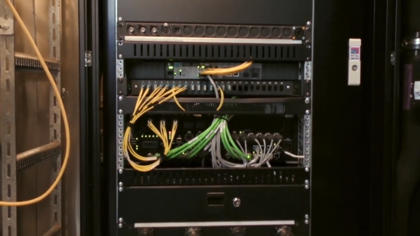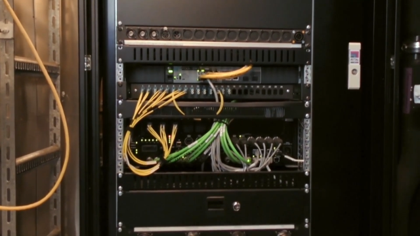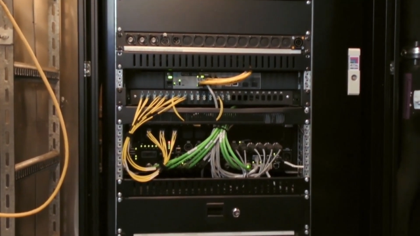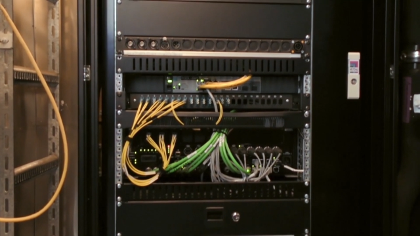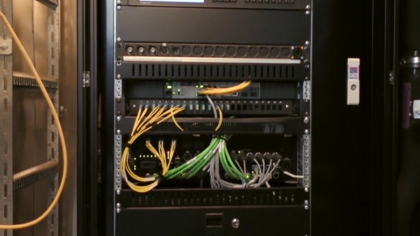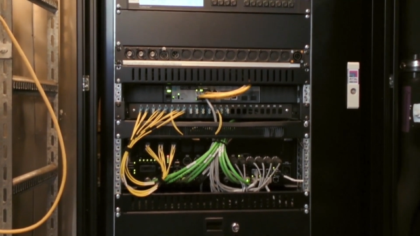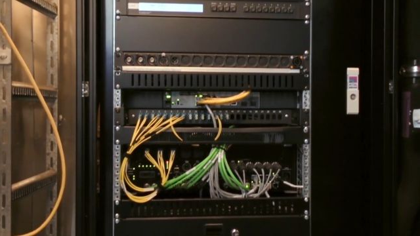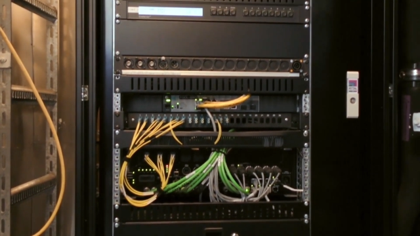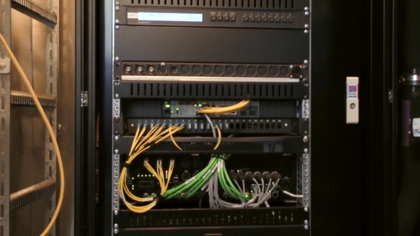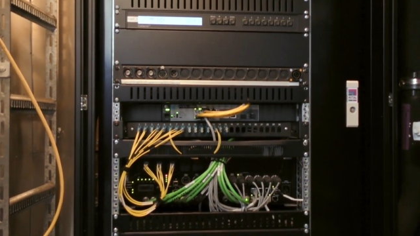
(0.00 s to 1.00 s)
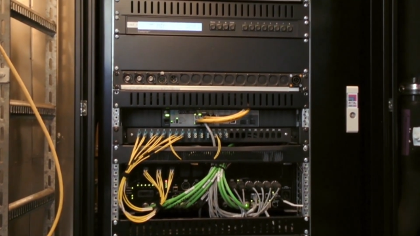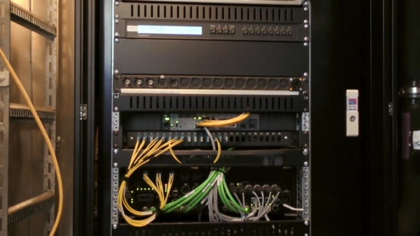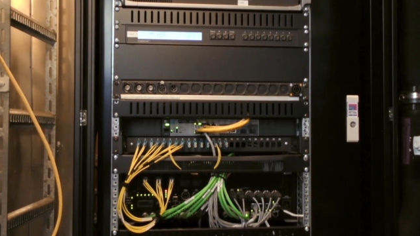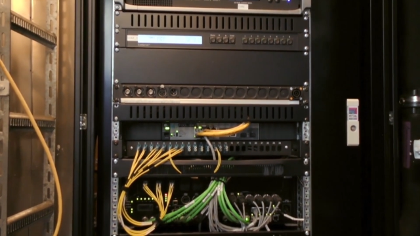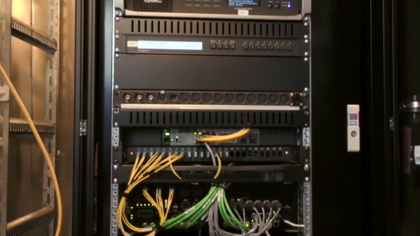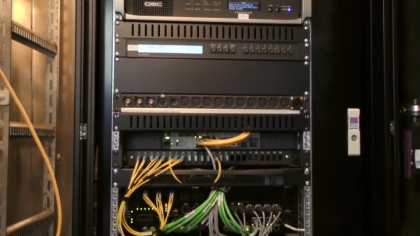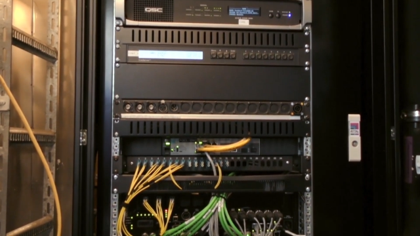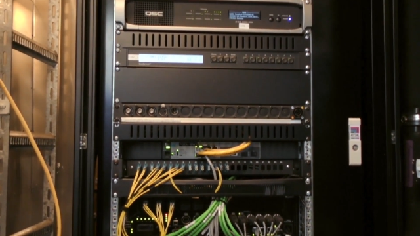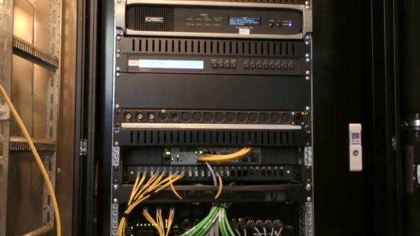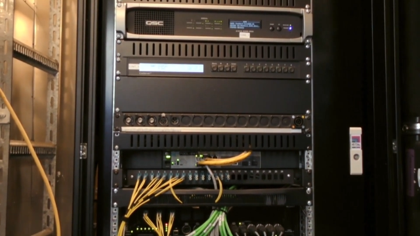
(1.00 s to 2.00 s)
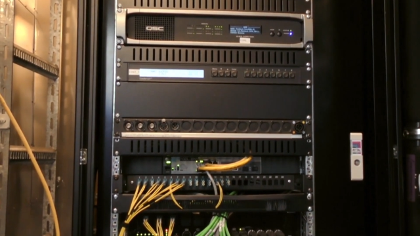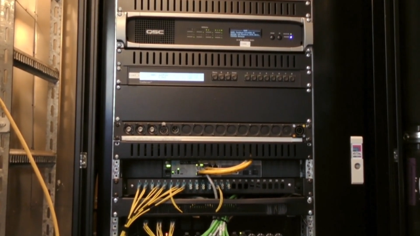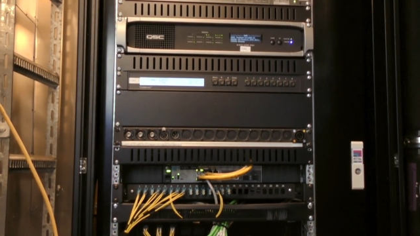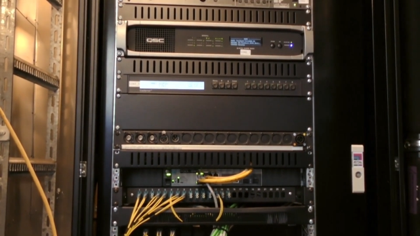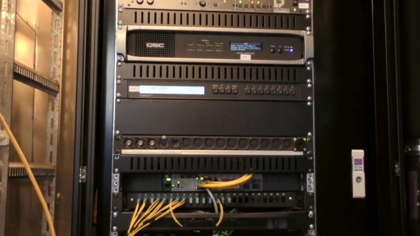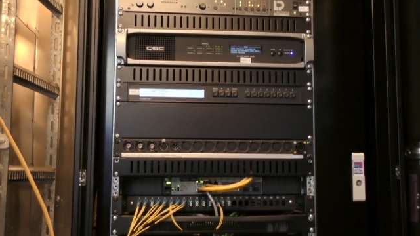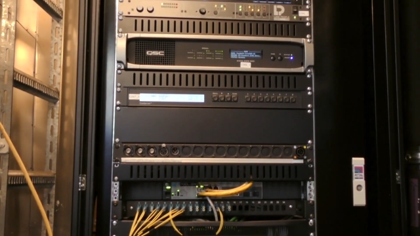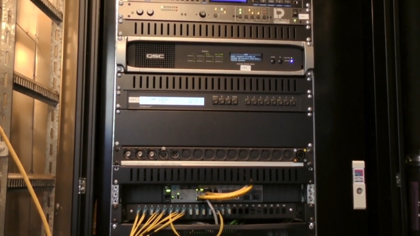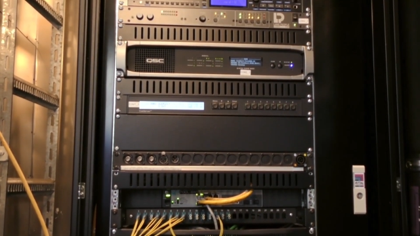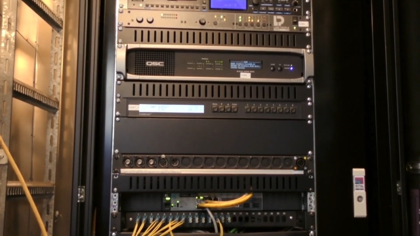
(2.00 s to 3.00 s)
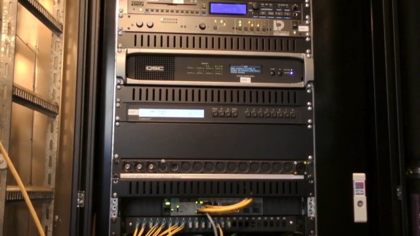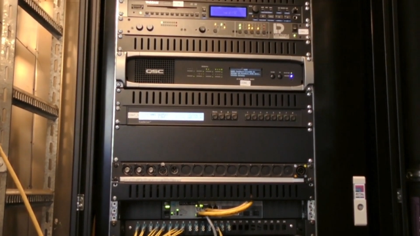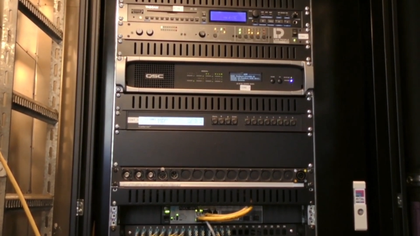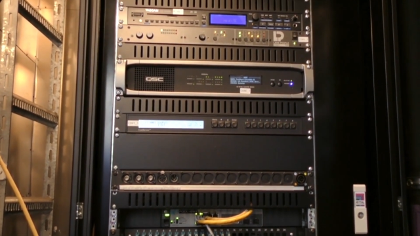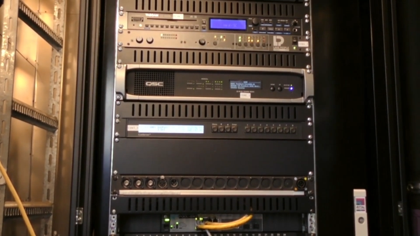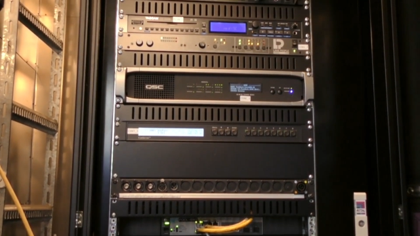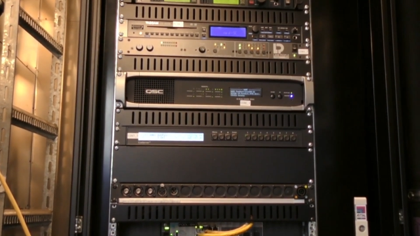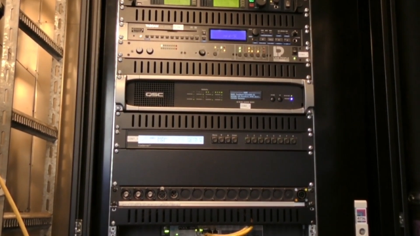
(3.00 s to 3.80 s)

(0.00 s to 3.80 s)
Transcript: No face is visible, so there are no lips to read.